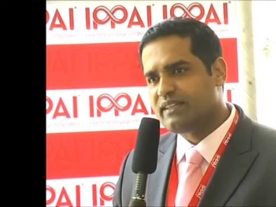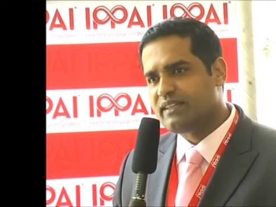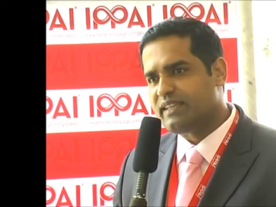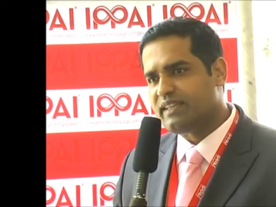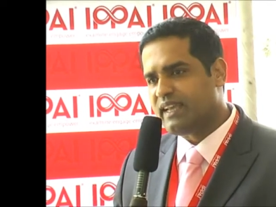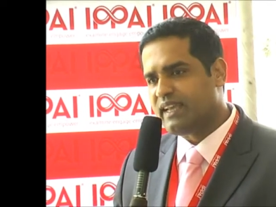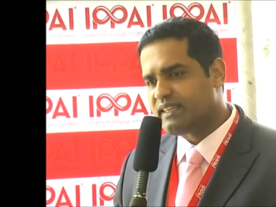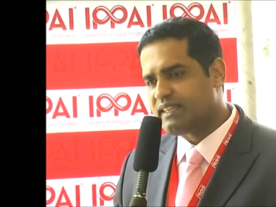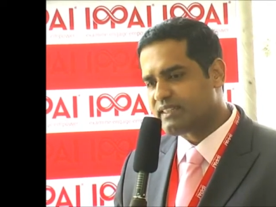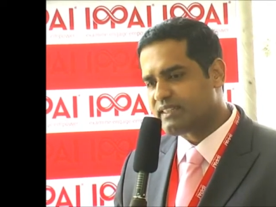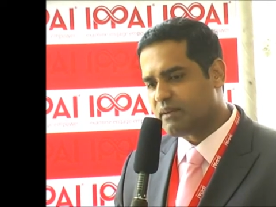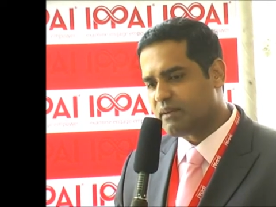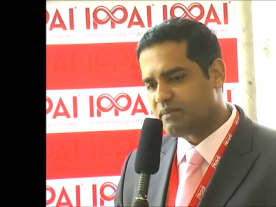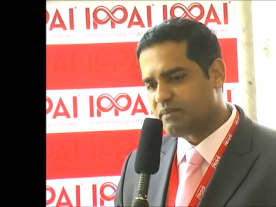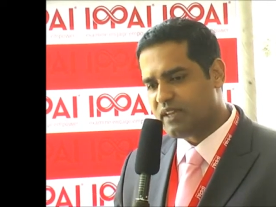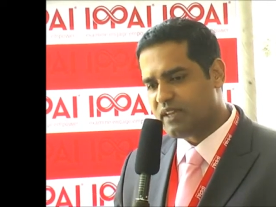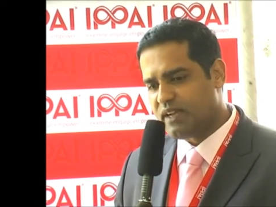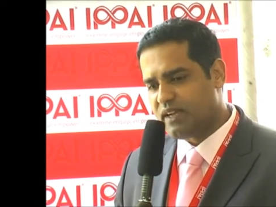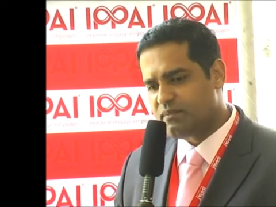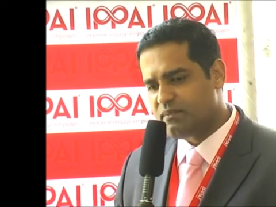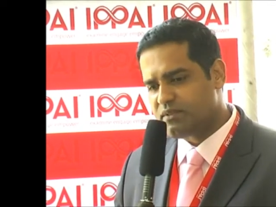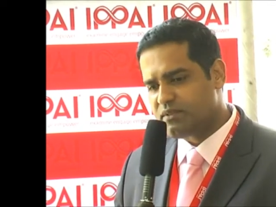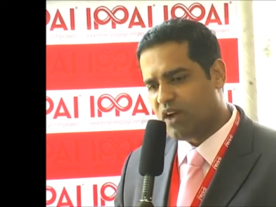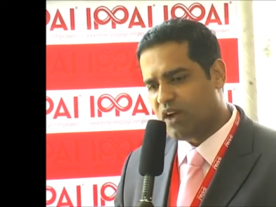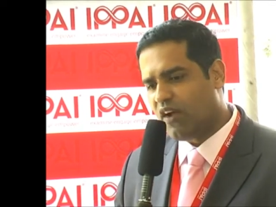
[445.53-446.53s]
takes
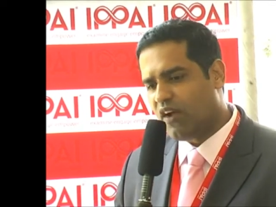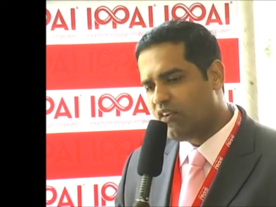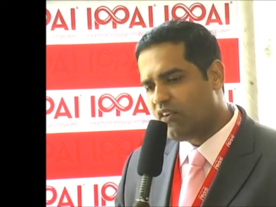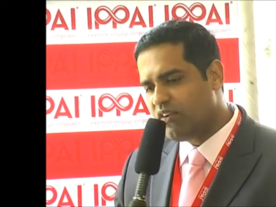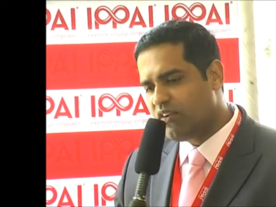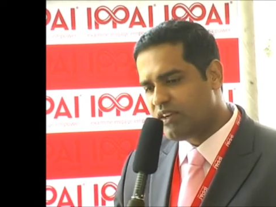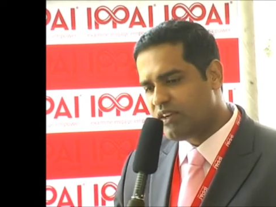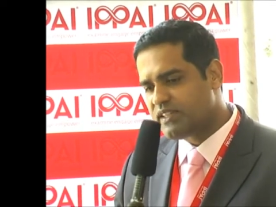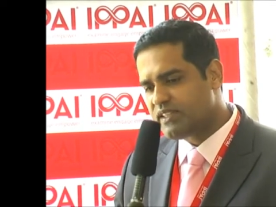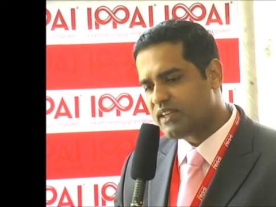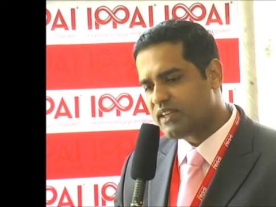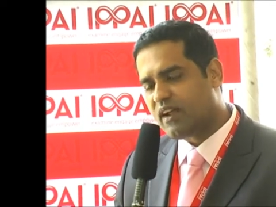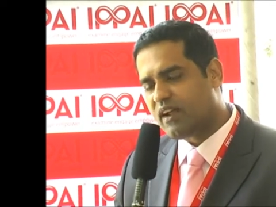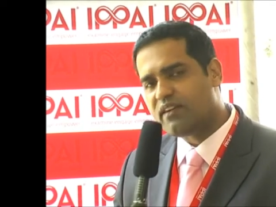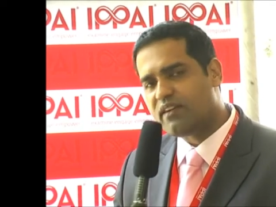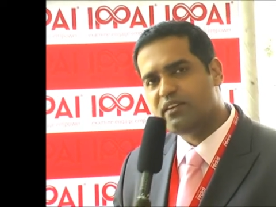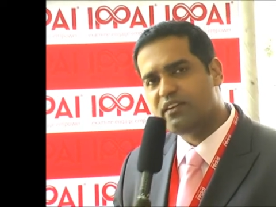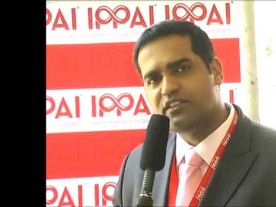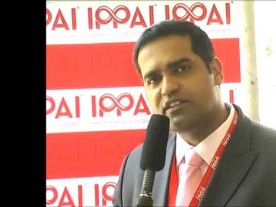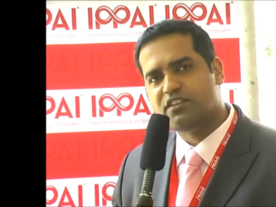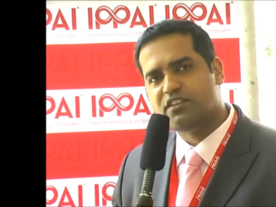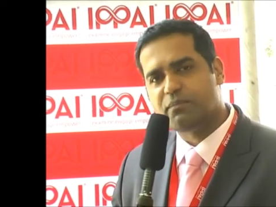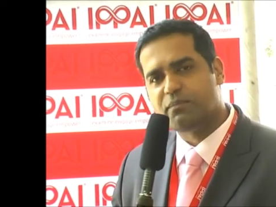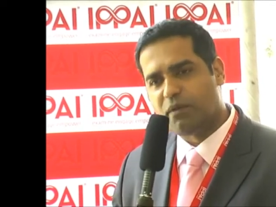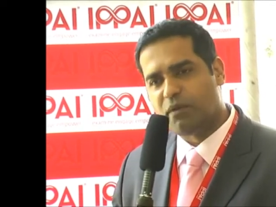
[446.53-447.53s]
sometimes hundreds and
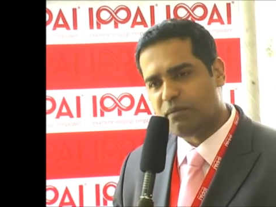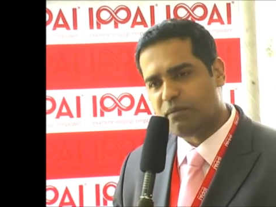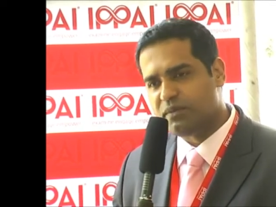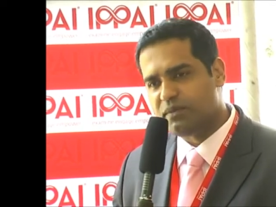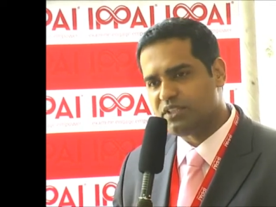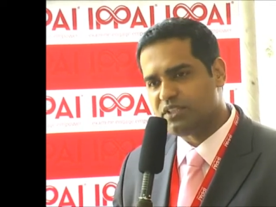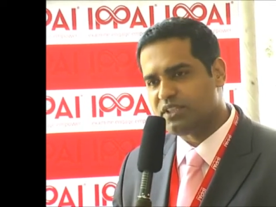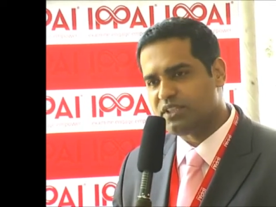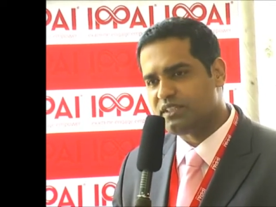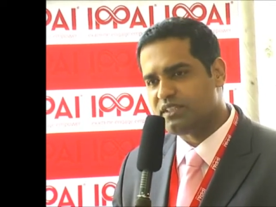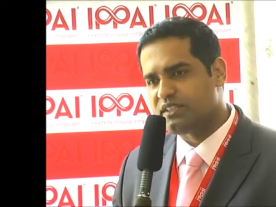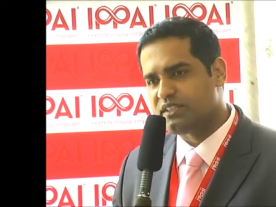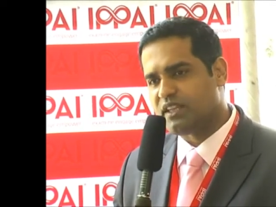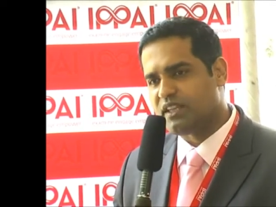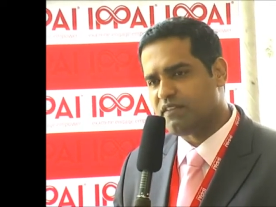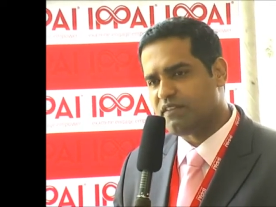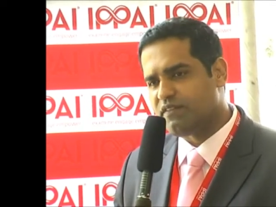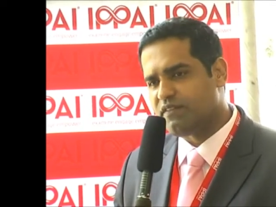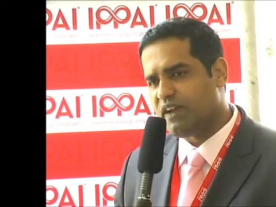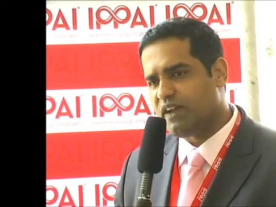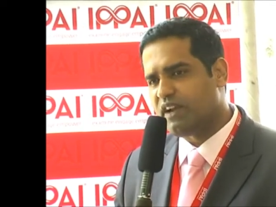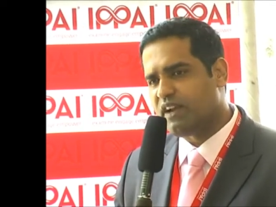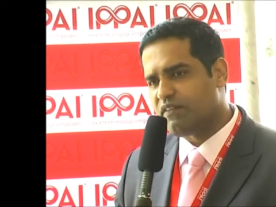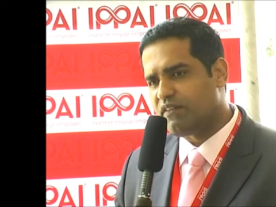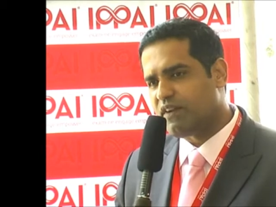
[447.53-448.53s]
hundreds of permissions and a
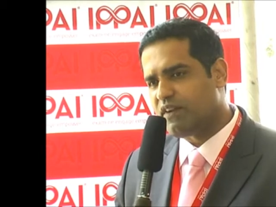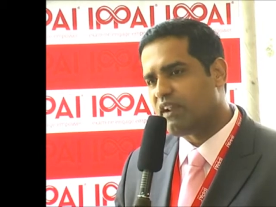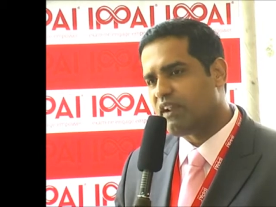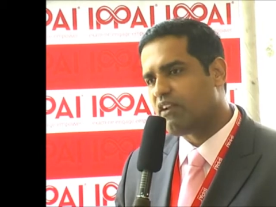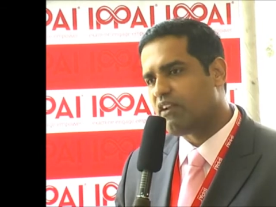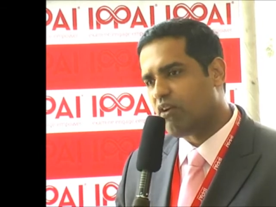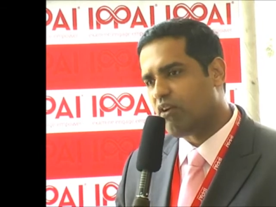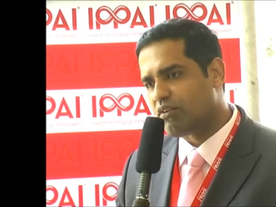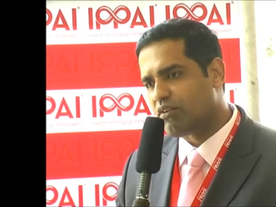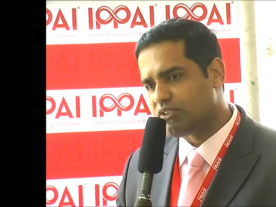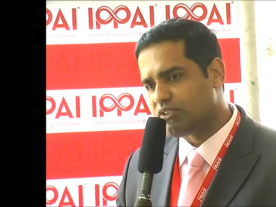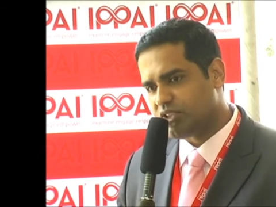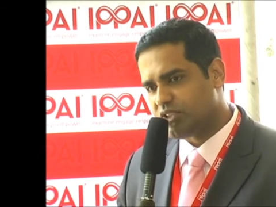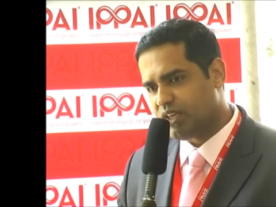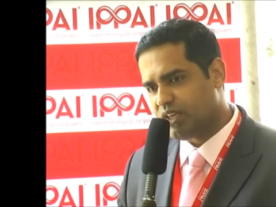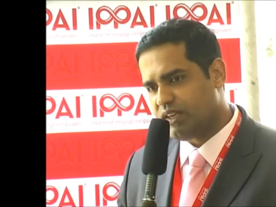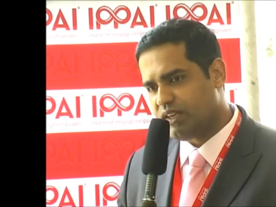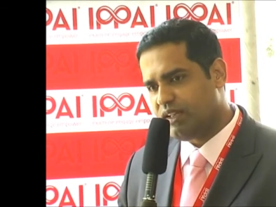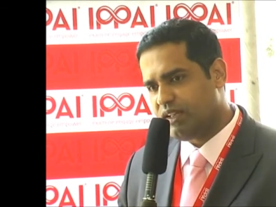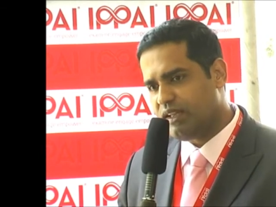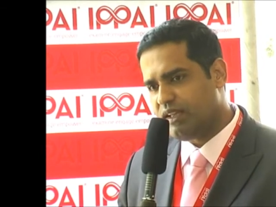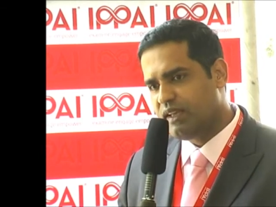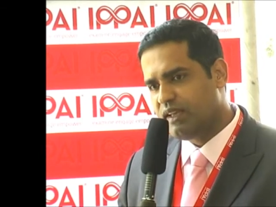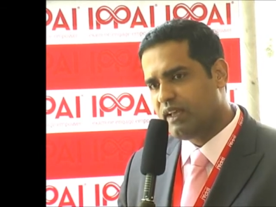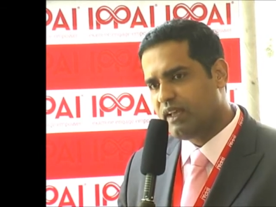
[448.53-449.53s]
very, very long
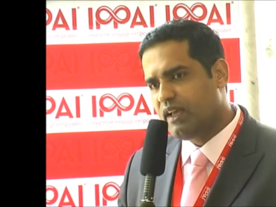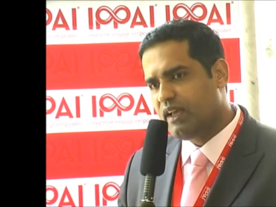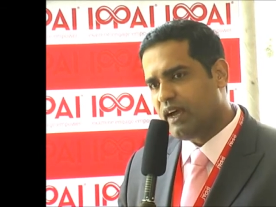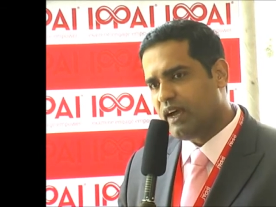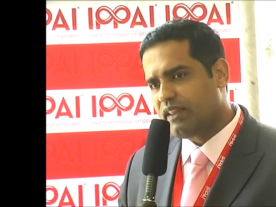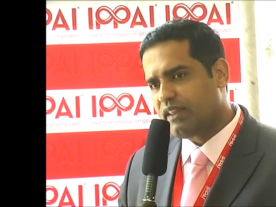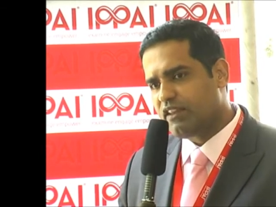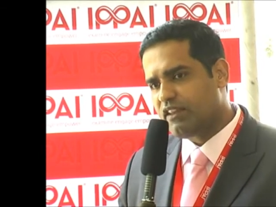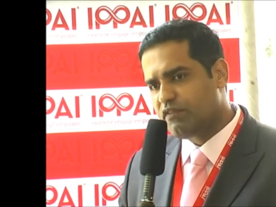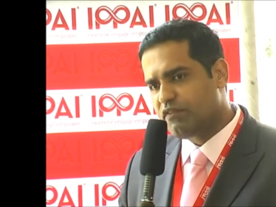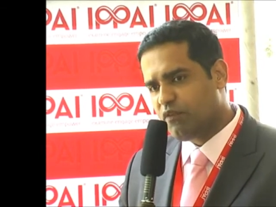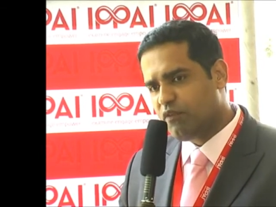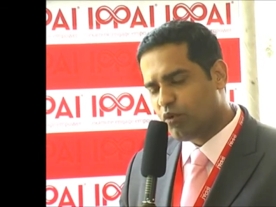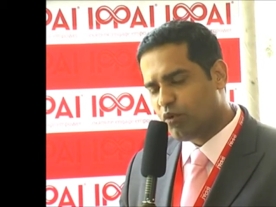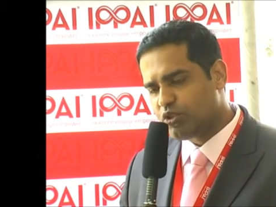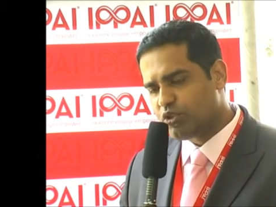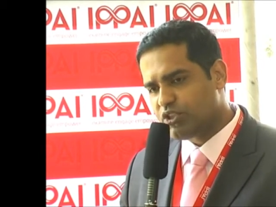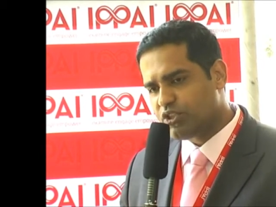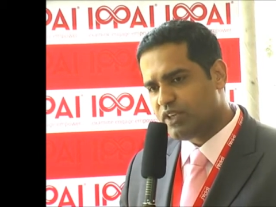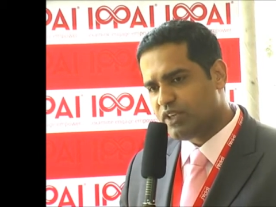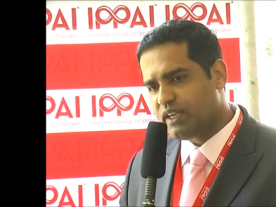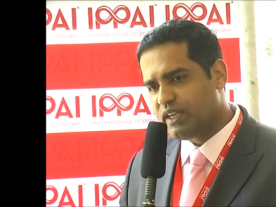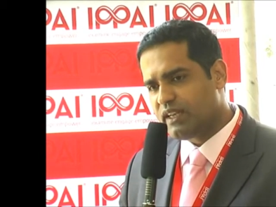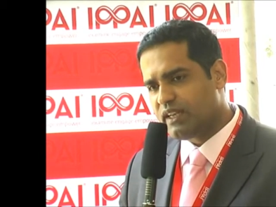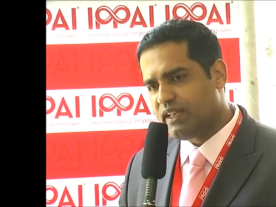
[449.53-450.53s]
journey. I think
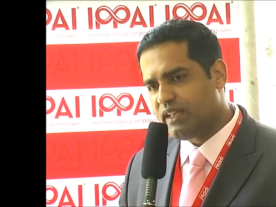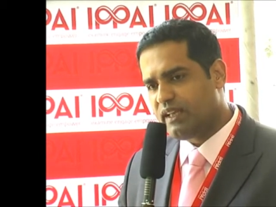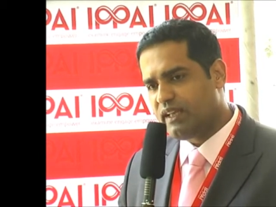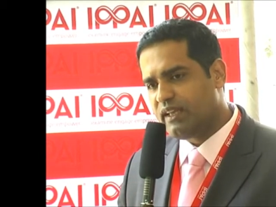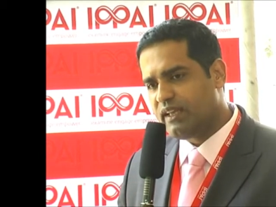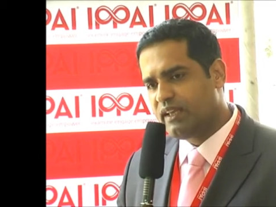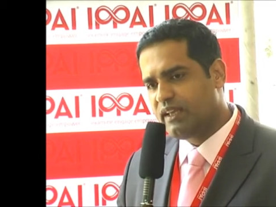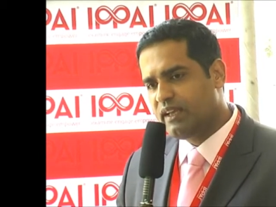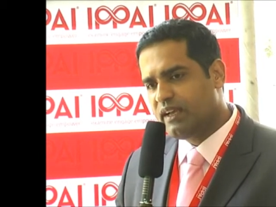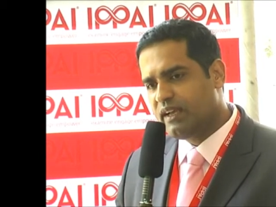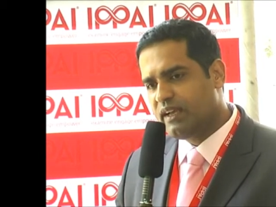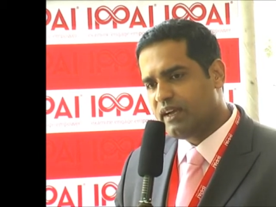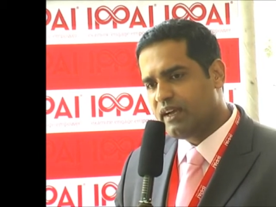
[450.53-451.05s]
fortunately,